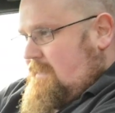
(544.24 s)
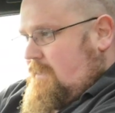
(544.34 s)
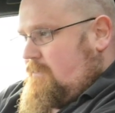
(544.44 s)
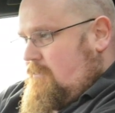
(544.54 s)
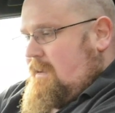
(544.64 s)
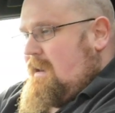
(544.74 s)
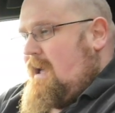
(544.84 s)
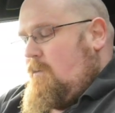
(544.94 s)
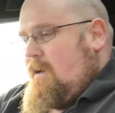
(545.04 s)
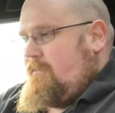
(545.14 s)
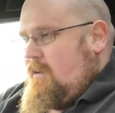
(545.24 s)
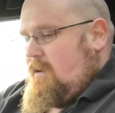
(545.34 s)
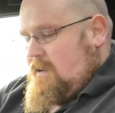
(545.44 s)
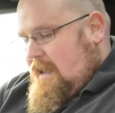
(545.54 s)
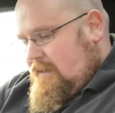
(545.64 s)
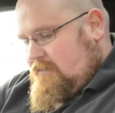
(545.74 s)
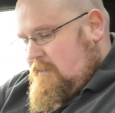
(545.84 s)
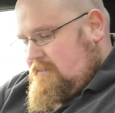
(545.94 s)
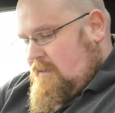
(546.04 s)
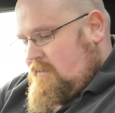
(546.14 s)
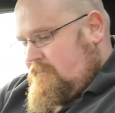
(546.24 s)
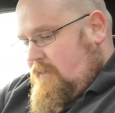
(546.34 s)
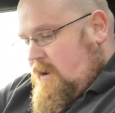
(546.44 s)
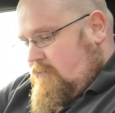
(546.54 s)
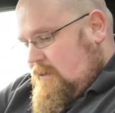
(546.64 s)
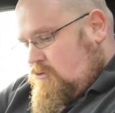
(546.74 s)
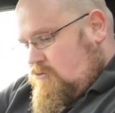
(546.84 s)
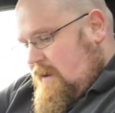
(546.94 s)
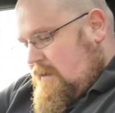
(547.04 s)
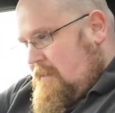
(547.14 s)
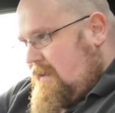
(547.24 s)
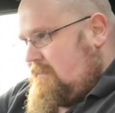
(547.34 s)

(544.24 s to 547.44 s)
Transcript: that screen, however, has to be done via a trackpad